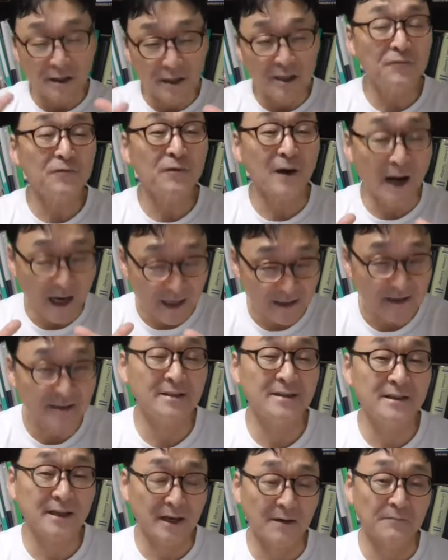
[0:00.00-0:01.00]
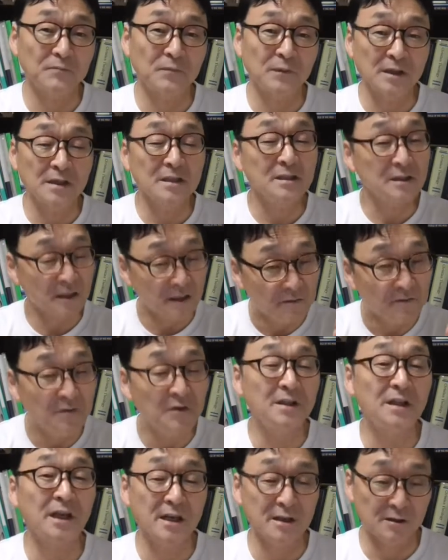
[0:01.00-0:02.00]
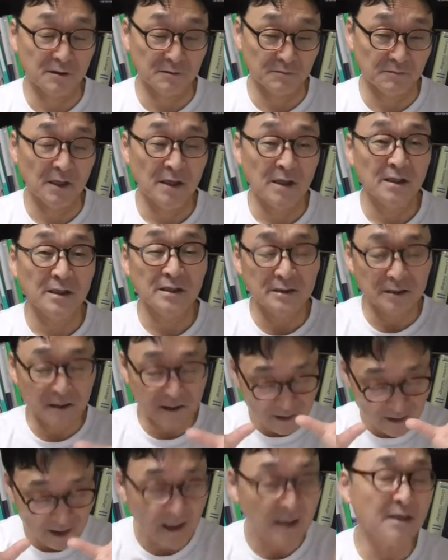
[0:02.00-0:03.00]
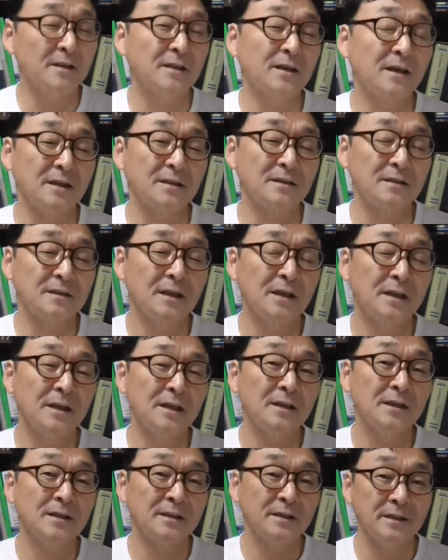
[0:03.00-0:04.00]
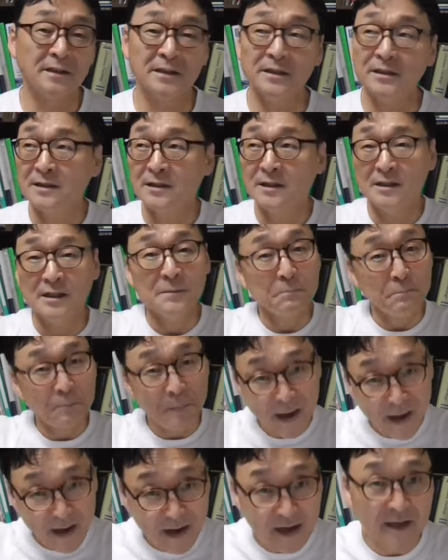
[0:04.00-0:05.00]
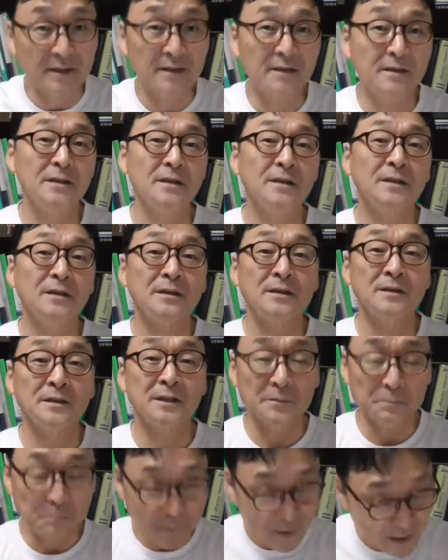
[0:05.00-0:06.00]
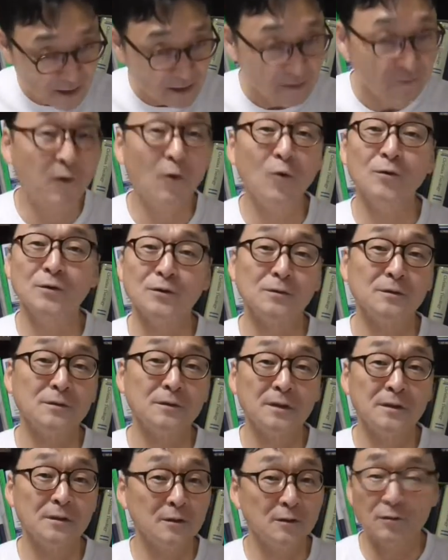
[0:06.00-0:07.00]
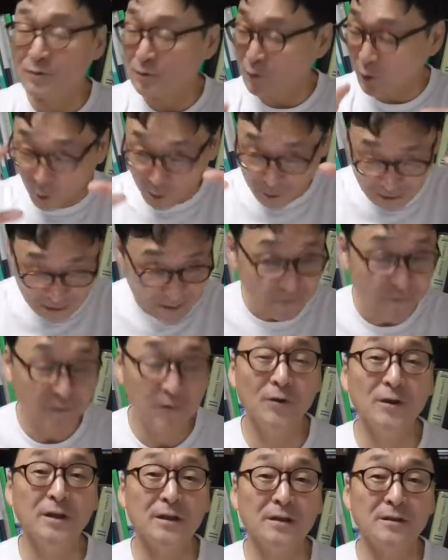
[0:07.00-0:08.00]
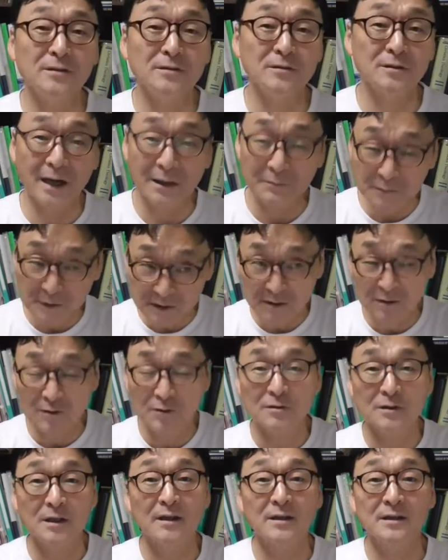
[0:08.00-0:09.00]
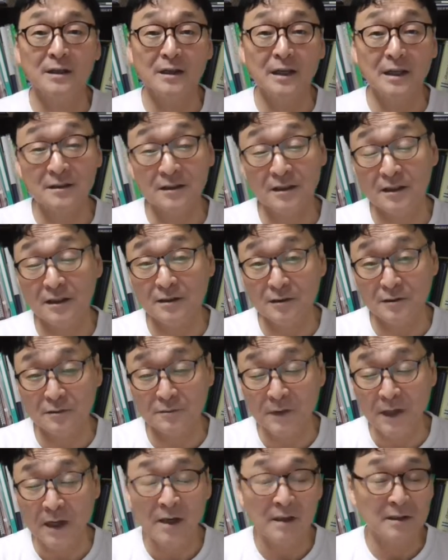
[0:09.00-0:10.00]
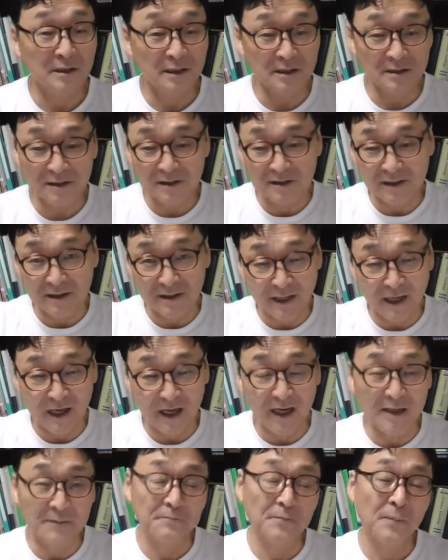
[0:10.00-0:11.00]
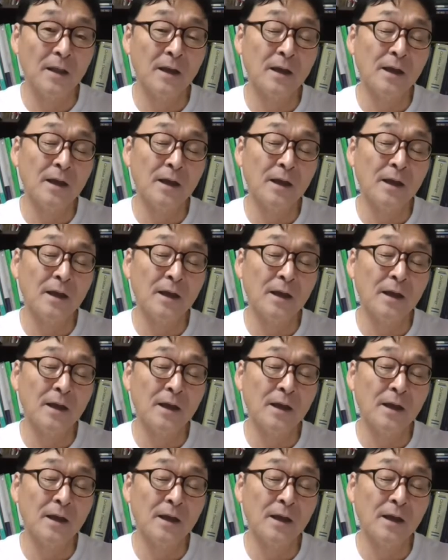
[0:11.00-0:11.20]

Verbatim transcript: if accept his invitation, he just telling us he, he paid, he paid for you. You're totally free to come into the God's kingdom. This is a time